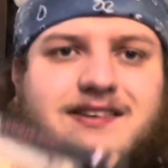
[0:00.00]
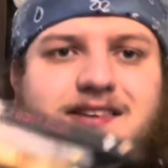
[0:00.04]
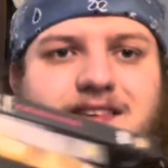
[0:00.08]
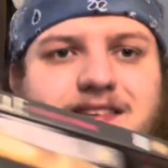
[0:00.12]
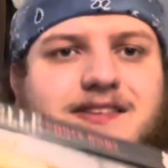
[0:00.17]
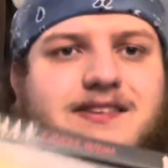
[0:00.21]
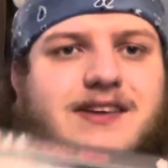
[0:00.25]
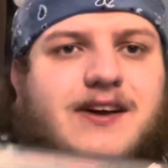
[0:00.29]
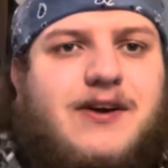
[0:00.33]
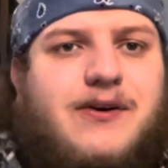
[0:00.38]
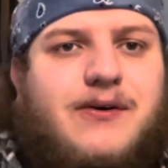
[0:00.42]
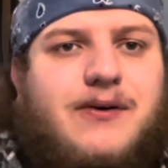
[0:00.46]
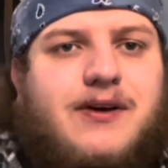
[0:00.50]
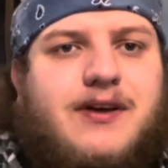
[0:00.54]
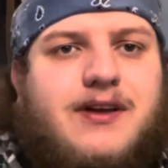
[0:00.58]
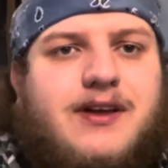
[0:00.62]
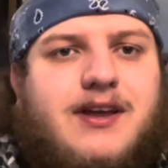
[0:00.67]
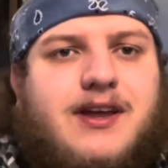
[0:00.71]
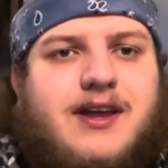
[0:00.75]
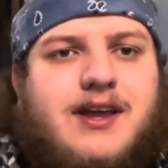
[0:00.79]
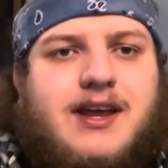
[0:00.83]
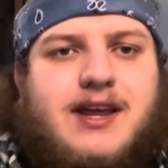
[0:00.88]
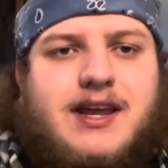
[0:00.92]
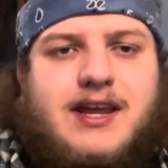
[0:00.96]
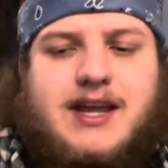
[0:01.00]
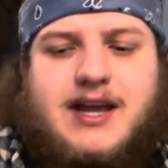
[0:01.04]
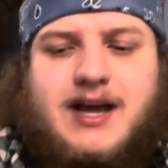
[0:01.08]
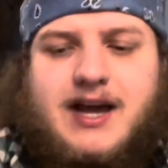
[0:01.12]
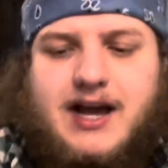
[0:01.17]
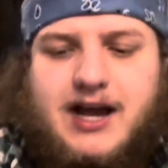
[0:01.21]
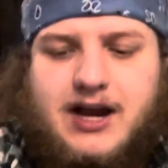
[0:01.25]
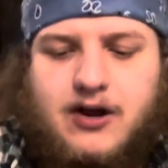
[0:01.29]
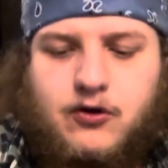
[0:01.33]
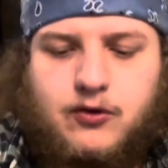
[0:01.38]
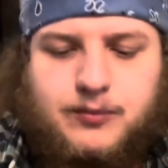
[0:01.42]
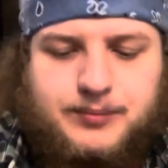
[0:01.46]
So yeah,
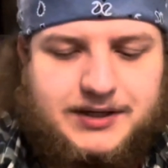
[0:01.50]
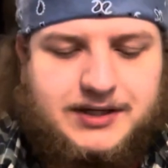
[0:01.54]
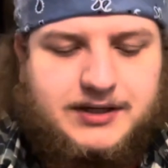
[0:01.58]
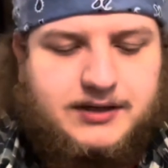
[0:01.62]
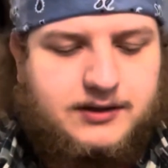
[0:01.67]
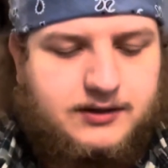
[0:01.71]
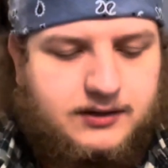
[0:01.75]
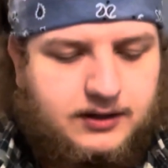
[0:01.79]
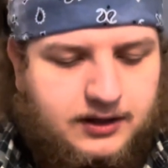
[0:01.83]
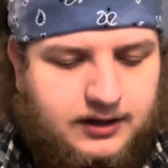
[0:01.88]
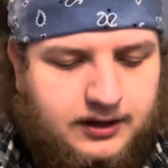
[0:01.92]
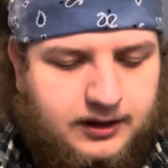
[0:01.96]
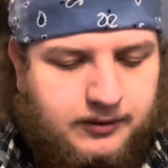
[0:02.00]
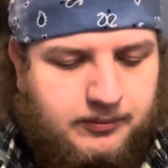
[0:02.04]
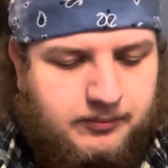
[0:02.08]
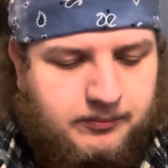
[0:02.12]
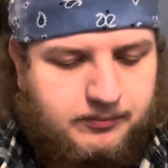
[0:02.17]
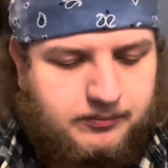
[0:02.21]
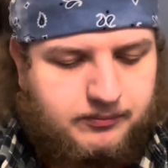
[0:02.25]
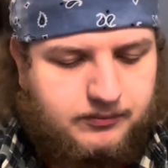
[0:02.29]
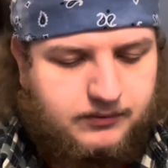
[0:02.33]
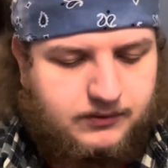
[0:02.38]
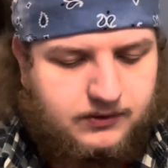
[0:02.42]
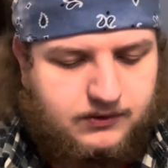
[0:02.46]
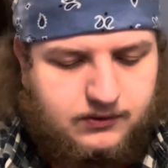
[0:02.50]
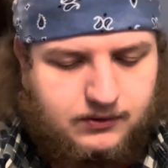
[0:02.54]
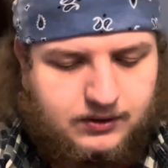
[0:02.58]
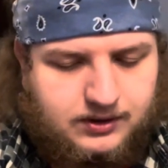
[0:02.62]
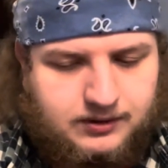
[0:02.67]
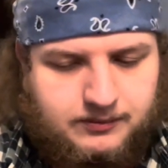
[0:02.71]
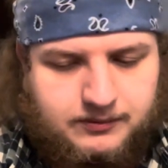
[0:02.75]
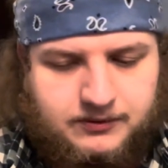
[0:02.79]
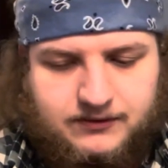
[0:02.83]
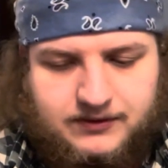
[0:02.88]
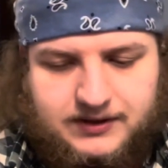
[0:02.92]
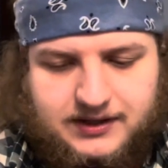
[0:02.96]
I'll be doing the
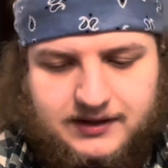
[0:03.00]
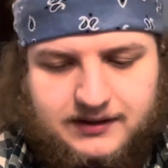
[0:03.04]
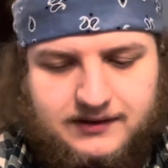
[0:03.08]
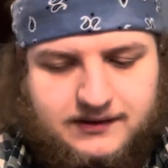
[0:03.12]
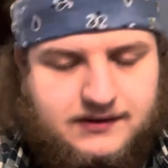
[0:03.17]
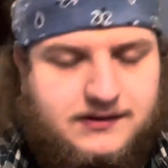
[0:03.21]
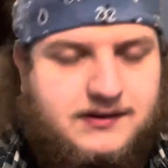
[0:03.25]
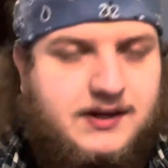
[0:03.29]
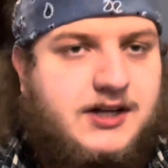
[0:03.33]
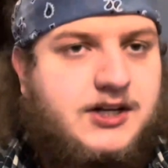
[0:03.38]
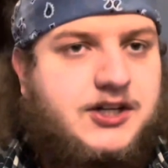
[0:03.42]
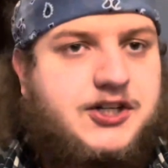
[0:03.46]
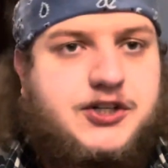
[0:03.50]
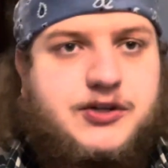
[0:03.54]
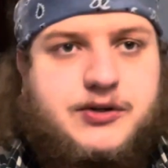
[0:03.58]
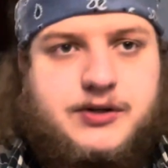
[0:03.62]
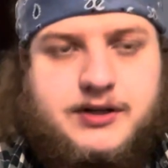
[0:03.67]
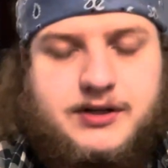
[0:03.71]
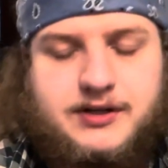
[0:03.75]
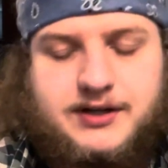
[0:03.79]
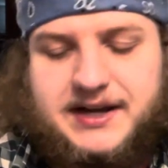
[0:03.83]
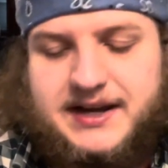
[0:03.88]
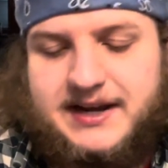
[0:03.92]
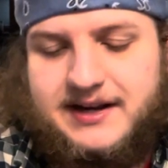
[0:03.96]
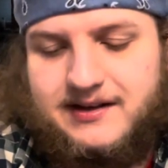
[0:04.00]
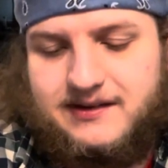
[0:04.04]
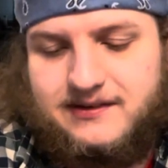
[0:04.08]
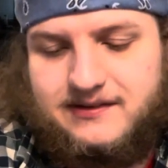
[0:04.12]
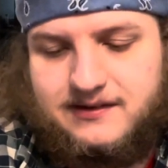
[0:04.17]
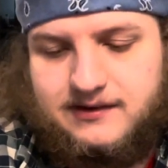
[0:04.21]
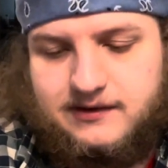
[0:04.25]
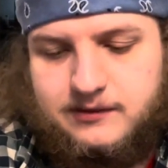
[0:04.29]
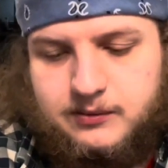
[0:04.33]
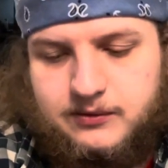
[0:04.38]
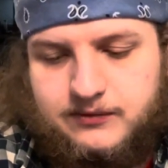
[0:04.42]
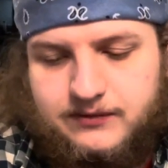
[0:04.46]
movies and showing you guys
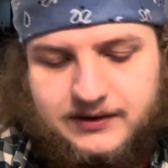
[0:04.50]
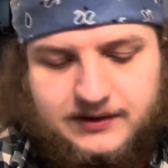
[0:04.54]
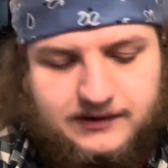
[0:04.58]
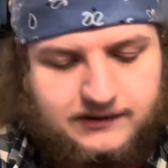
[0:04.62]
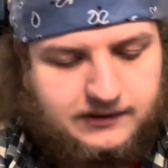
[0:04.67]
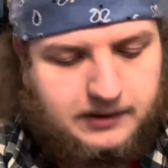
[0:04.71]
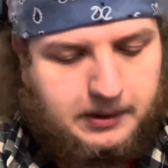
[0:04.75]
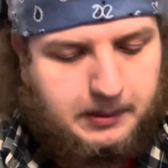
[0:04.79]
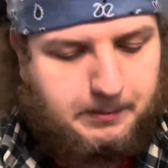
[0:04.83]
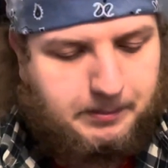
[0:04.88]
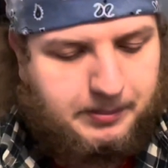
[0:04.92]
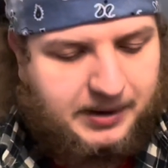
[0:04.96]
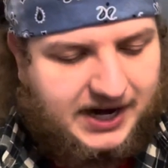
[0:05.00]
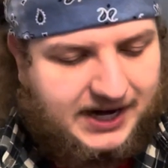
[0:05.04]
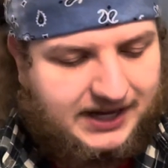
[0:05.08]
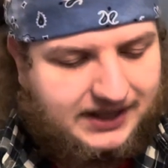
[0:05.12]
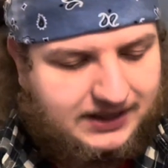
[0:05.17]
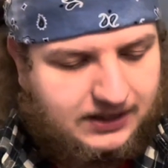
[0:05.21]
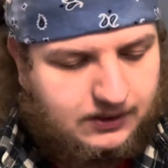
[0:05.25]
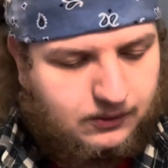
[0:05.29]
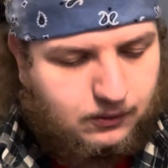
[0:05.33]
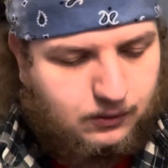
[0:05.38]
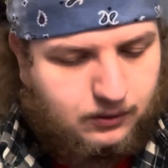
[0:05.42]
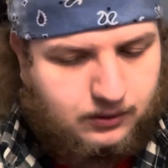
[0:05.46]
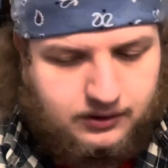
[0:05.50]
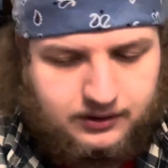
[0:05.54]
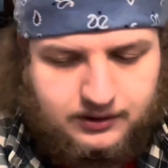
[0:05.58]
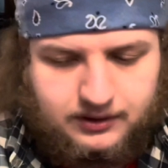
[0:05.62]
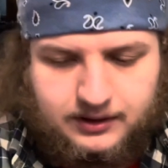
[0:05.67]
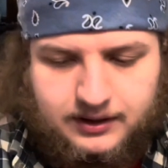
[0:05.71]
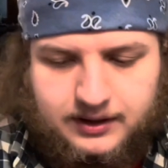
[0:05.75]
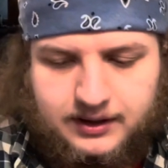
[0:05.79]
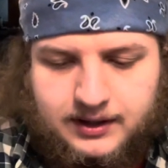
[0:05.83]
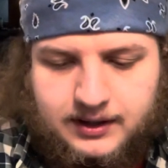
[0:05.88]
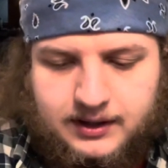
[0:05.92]
these movies by the order.